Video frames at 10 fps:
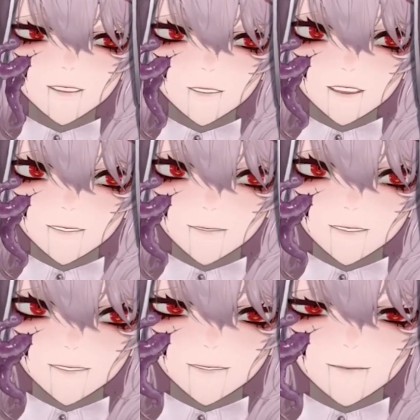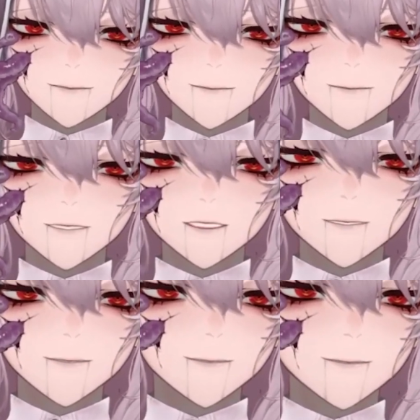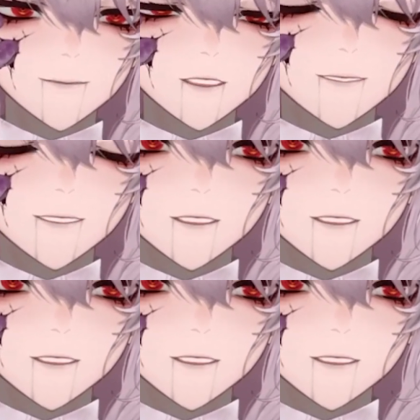I mean, I understand you might be one